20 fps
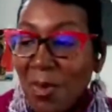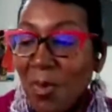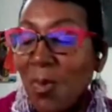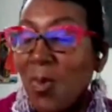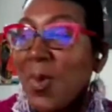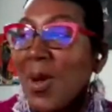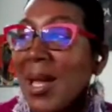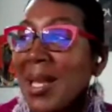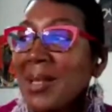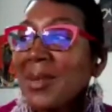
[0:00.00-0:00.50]

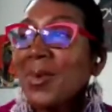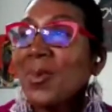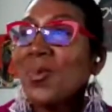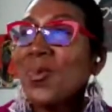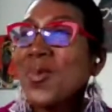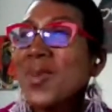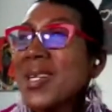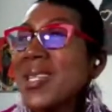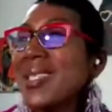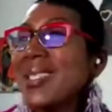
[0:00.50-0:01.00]
What
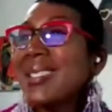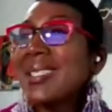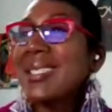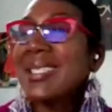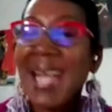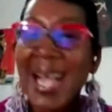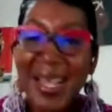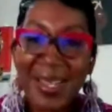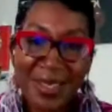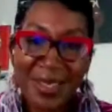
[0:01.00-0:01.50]
would
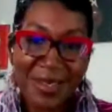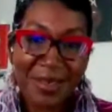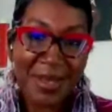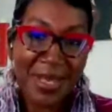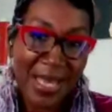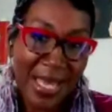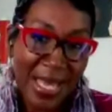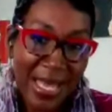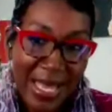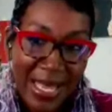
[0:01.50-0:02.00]
Dr.
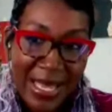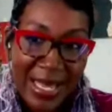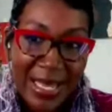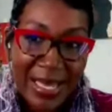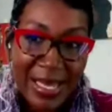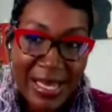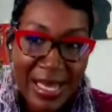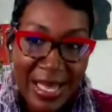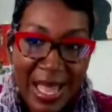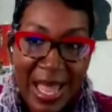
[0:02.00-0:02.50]

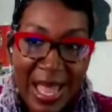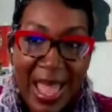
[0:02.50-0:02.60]
King